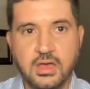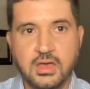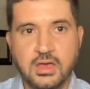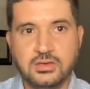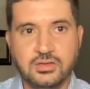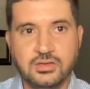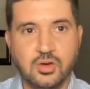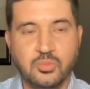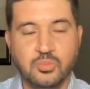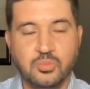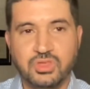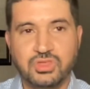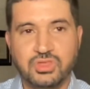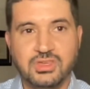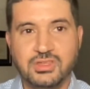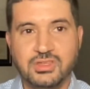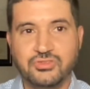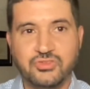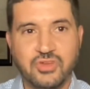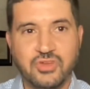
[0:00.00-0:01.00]

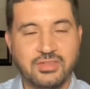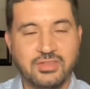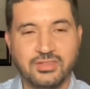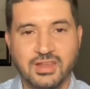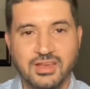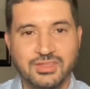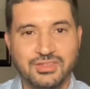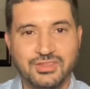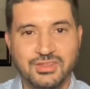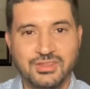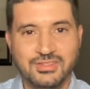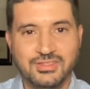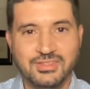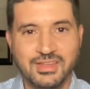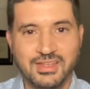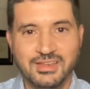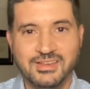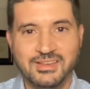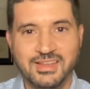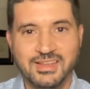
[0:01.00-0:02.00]
Machine translations
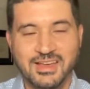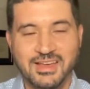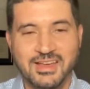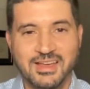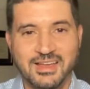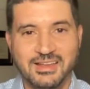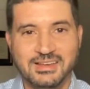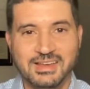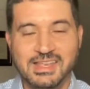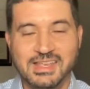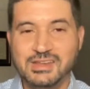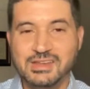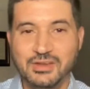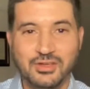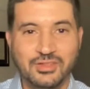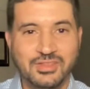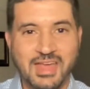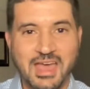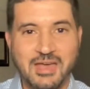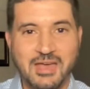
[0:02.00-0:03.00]
and leaning
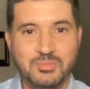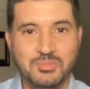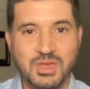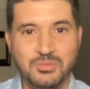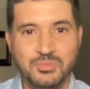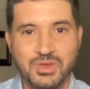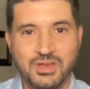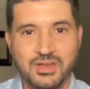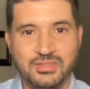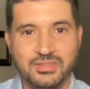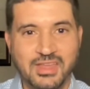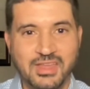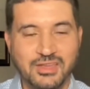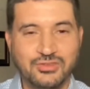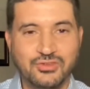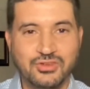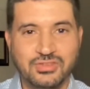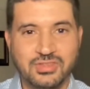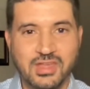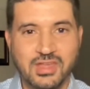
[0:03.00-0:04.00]
on that may be a
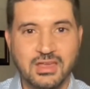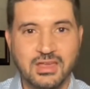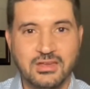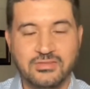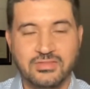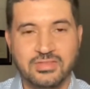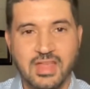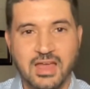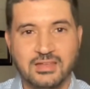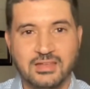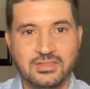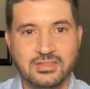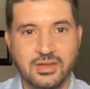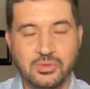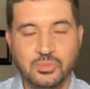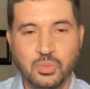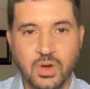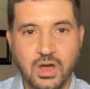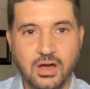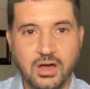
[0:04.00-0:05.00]
dangerous thing if it's not
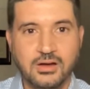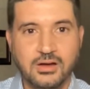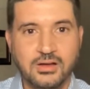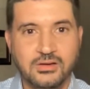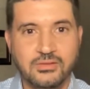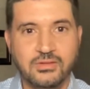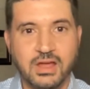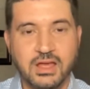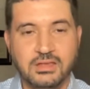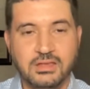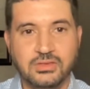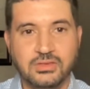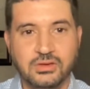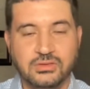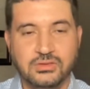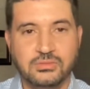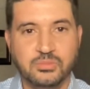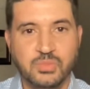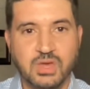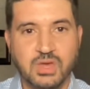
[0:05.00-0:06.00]
done well, right? So
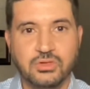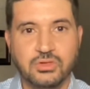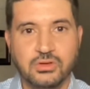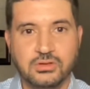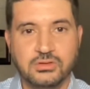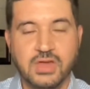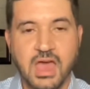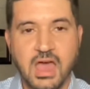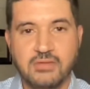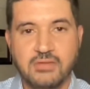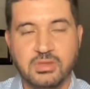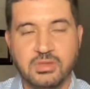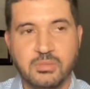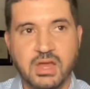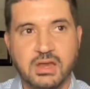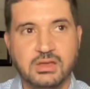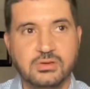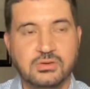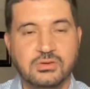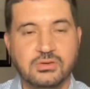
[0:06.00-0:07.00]
you make sure you have
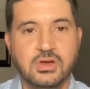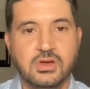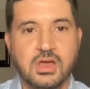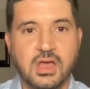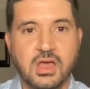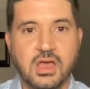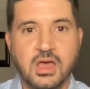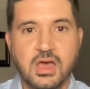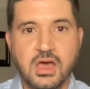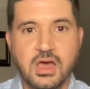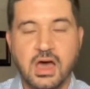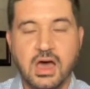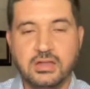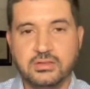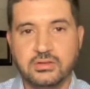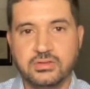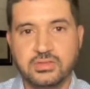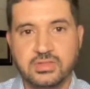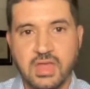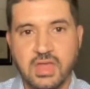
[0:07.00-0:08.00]
somebody who
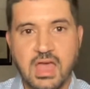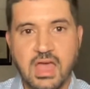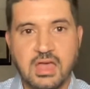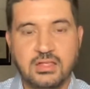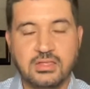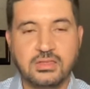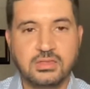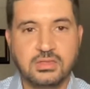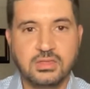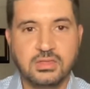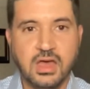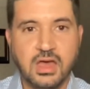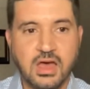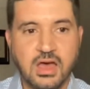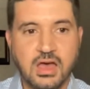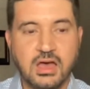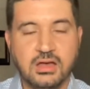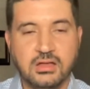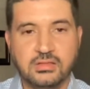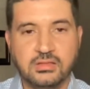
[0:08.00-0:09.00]
understands
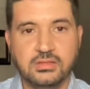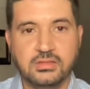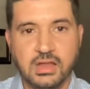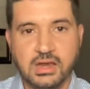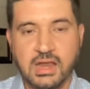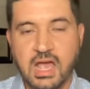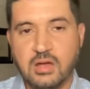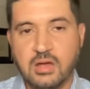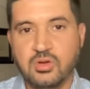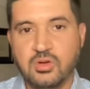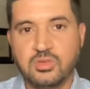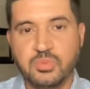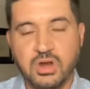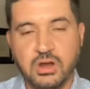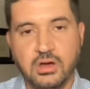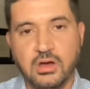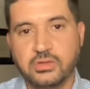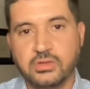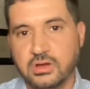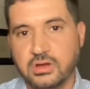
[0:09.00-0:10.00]
the language, but
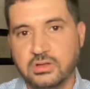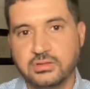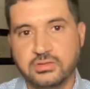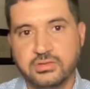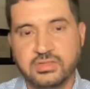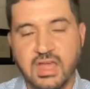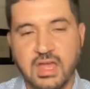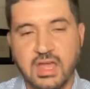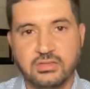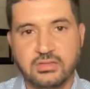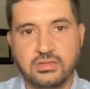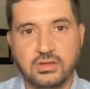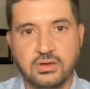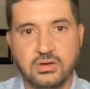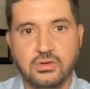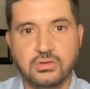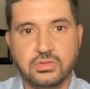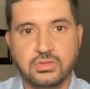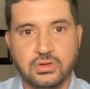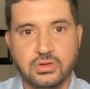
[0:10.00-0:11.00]
also understands the
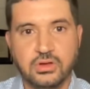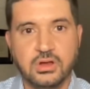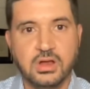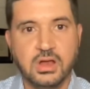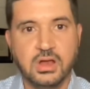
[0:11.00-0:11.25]
culture.